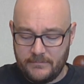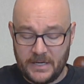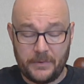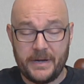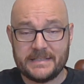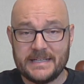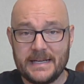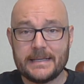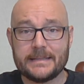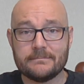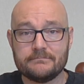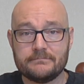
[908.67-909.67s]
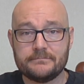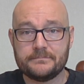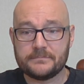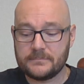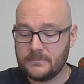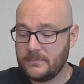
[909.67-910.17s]
a great DAC.
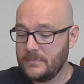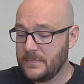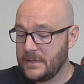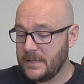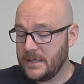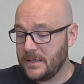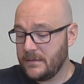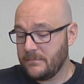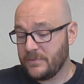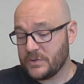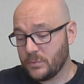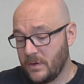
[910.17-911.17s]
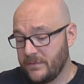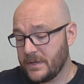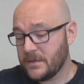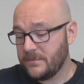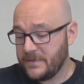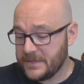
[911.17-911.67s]
For
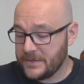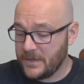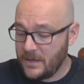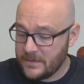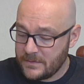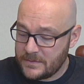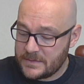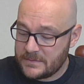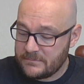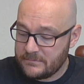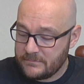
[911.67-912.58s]
$1,250,